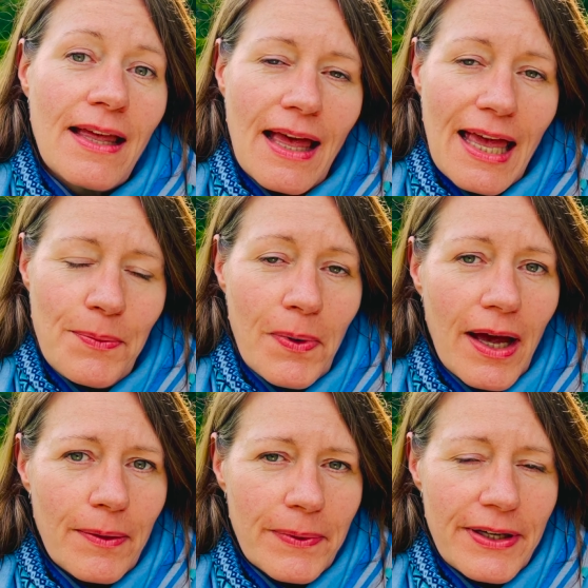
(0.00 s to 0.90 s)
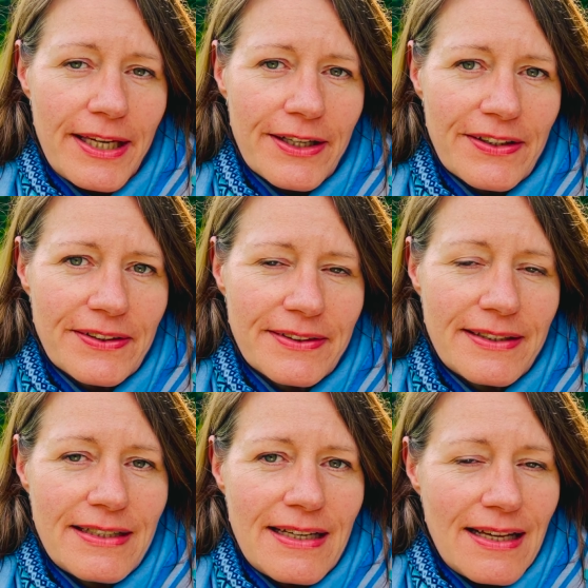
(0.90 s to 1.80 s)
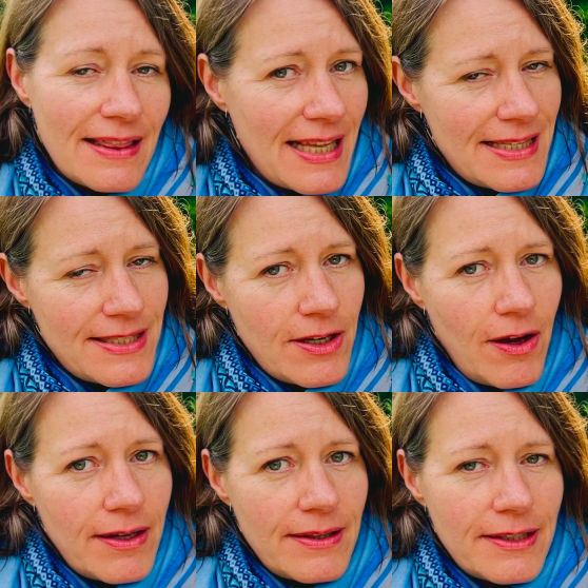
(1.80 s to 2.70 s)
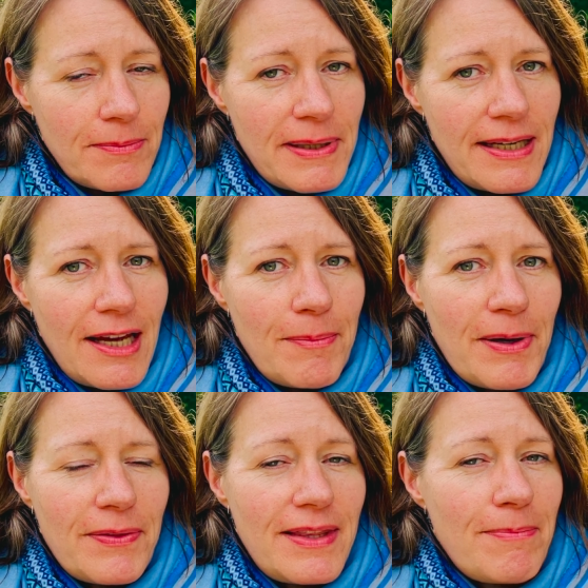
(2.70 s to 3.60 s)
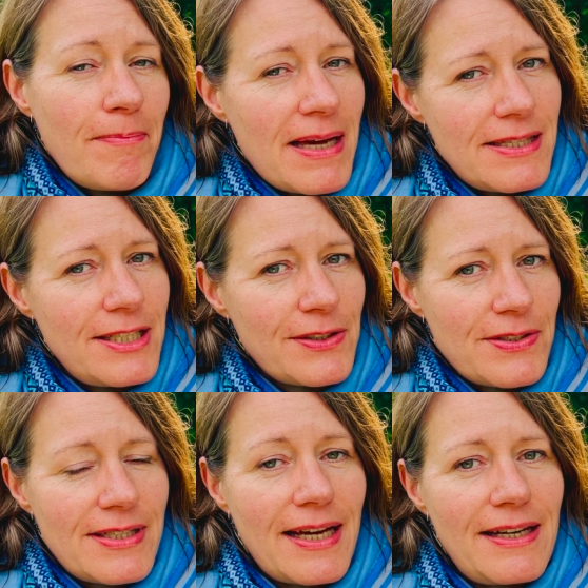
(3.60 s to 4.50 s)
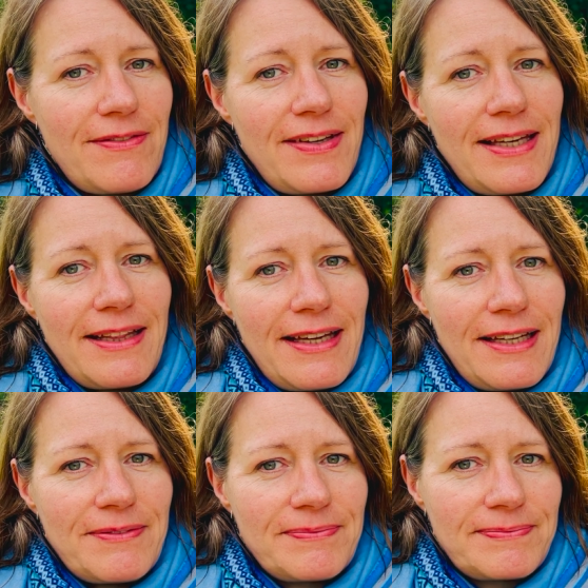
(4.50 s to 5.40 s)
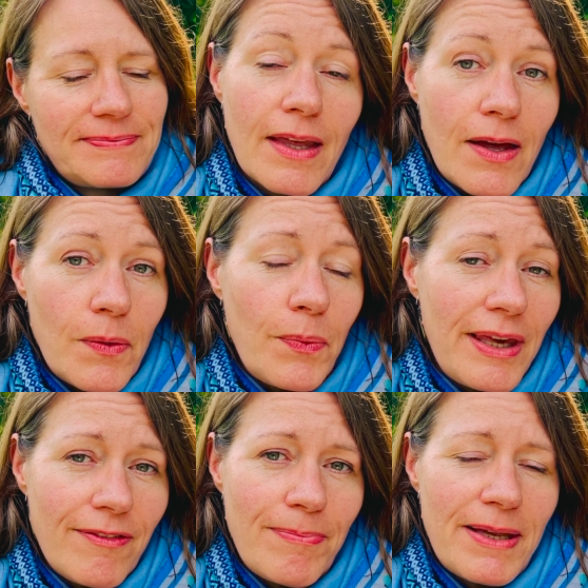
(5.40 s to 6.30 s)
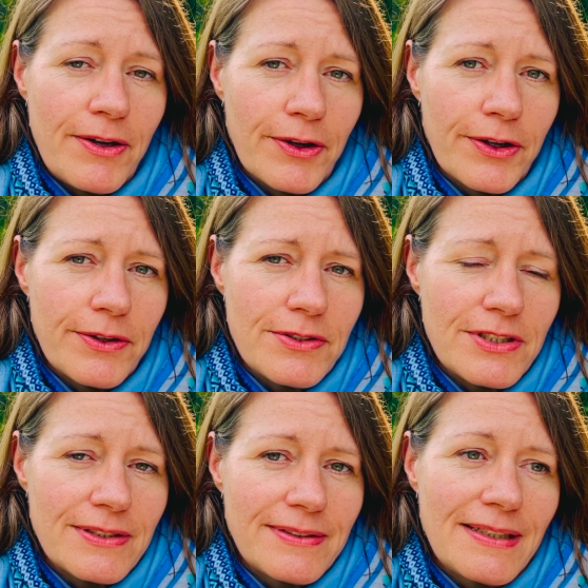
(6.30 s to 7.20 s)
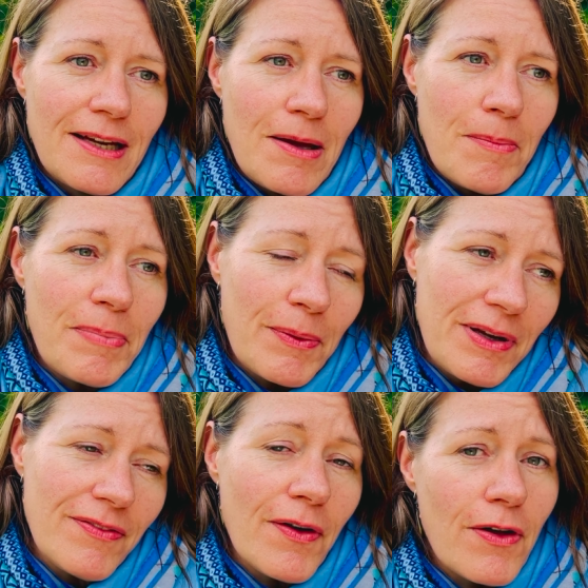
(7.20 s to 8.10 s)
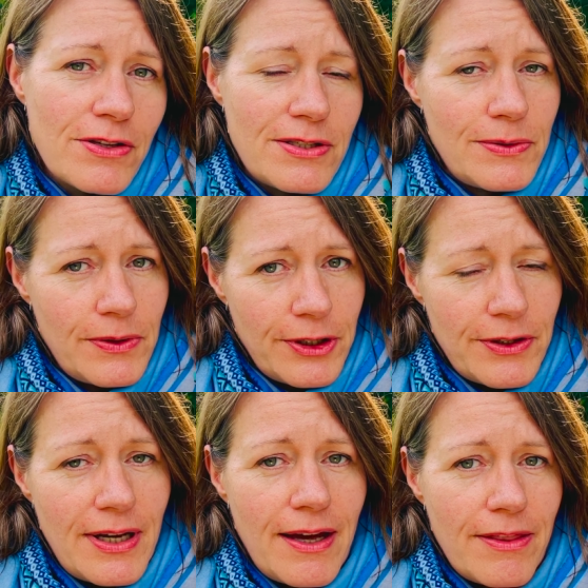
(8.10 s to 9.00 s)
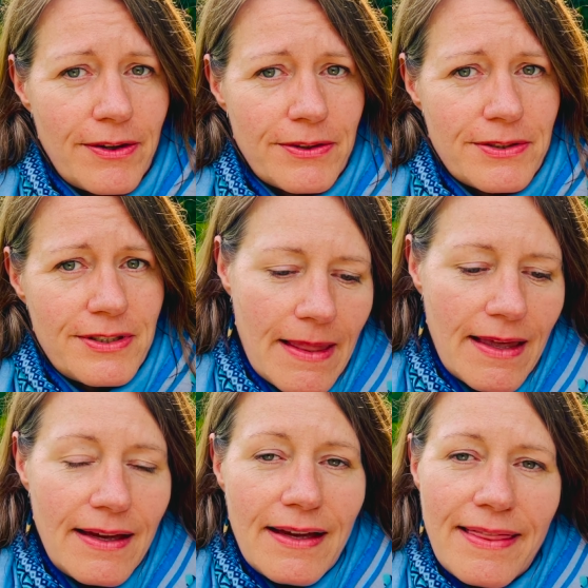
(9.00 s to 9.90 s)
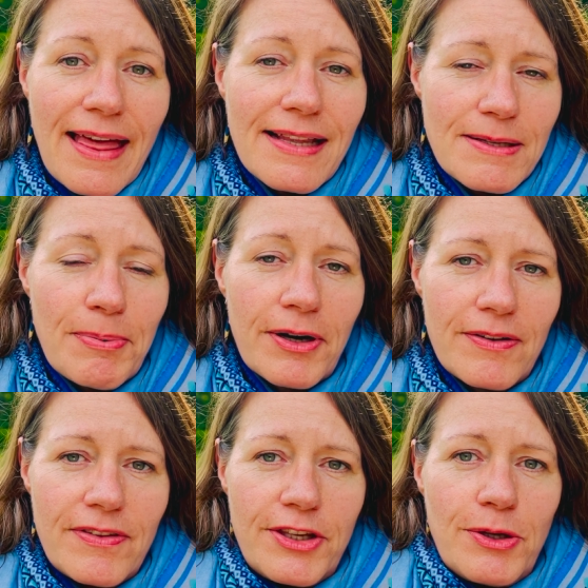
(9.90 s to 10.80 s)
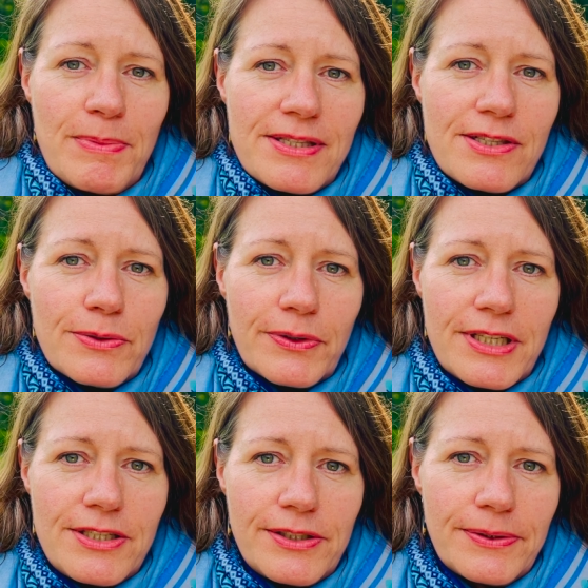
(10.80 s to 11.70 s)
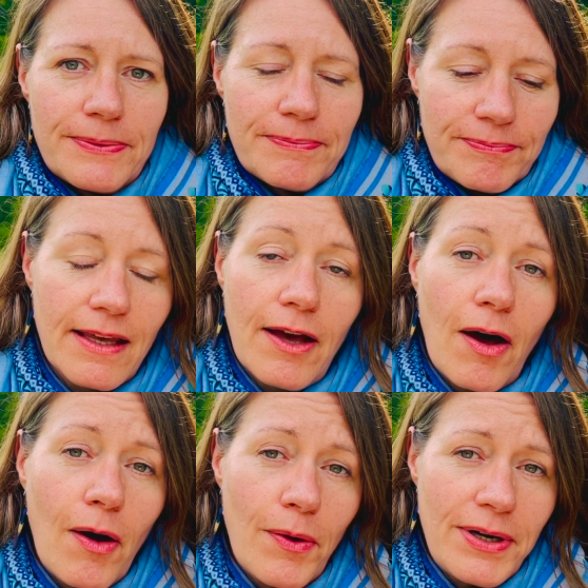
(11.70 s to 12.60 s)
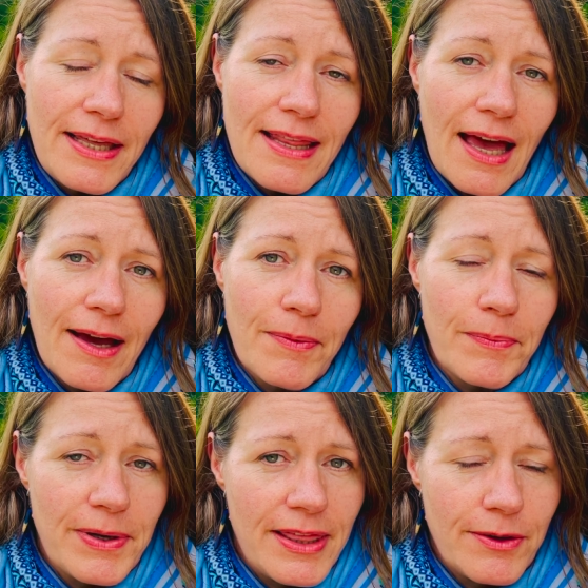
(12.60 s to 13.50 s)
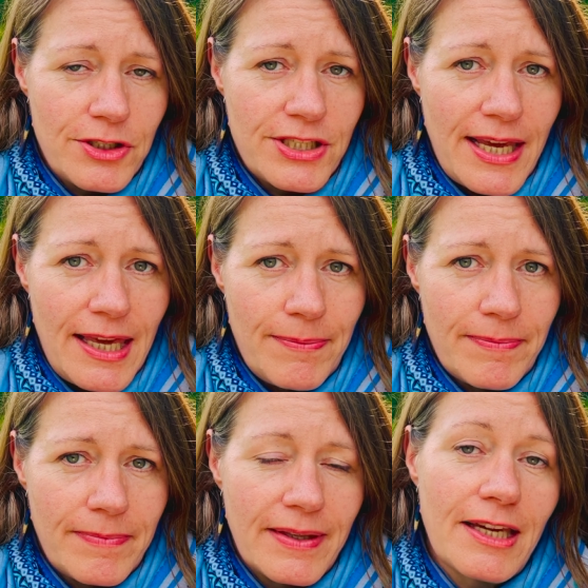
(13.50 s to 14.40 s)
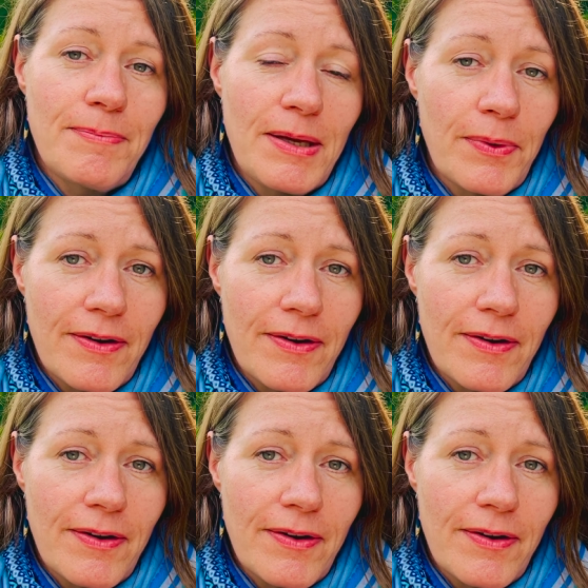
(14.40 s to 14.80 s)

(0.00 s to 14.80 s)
And while we're here, let's talk a little bit about the messier side of healing. We've been hurt, but we've also hurt others. That's a part of the human story too. Owning that without shame can be one